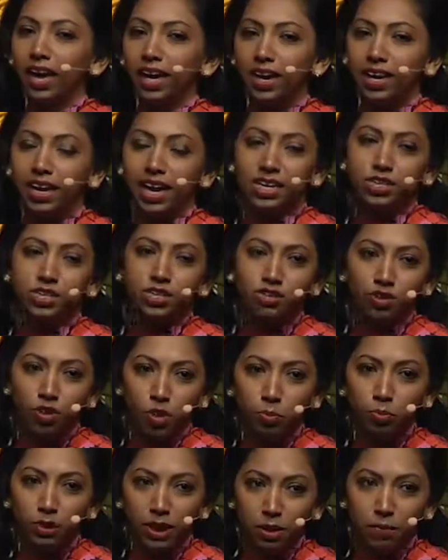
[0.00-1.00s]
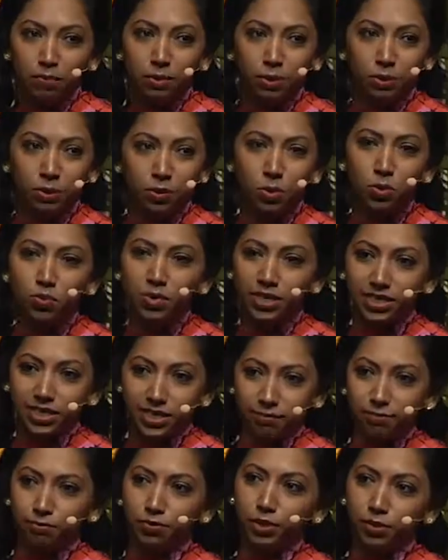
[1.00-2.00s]
get to know people who are
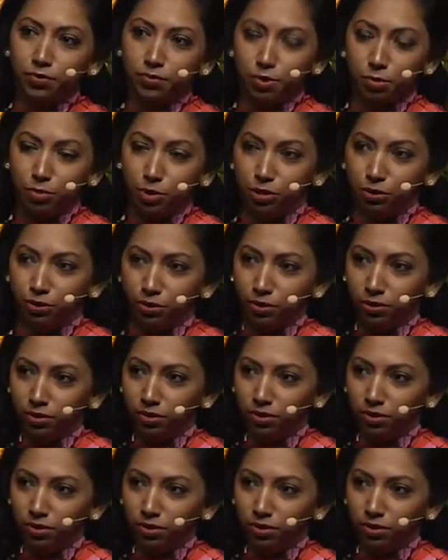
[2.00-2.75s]
different from you.